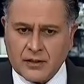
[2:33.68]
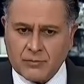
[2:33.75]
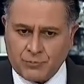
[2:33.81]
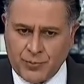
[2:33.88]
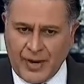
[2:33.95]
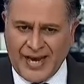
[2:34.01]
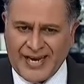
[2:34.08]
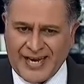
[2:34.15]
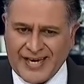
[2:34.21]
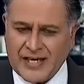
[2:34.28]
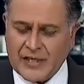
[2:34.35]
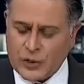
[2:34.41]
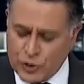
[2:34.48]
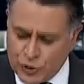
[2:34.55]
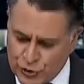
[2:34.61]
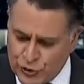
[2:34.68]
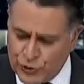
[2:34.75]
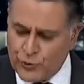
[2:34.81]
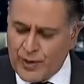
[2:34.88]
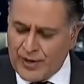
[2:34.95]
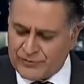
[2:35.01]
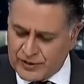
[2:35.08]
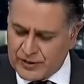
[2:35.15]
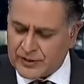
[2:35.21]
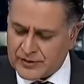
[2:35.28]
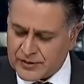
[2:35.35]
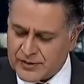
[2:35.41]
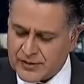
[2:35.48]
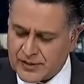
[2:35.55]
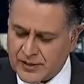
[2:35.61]
compelling new
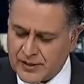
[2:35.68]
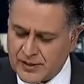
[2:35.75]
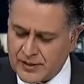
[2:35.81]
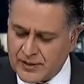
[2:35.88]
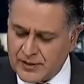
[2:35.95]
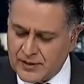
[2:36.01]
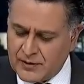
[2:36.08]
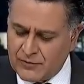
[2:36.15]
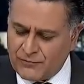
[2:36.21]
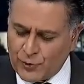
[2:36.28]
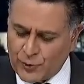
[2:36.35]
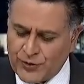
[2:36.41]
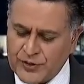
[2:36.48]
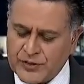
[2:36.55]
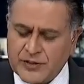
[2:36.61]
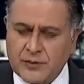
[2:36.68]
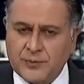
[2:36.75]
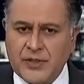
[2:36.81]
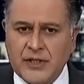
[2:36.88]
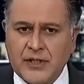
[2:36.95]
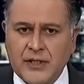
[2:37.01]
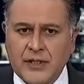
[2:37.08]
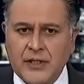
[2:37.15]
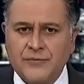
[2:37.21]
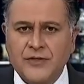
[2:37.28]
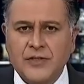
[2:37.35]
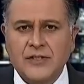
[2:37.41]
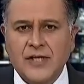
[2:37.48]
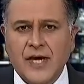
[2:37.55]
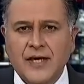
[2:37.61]
evidence for this to be
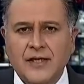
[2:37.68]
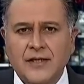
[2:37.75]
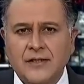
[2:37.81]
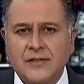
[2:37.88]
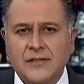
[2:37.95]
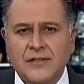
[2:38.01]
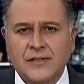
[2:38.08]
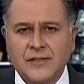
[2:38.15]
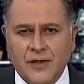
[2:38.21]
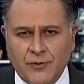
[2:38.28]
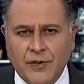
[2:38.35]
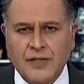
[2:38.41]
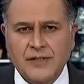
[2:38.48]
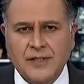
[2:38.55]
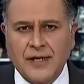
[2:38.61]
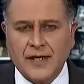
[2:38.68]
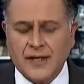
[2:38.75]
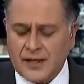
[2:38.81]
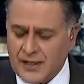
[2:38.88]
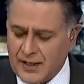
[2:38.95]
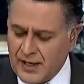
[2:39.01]
even taken seriously.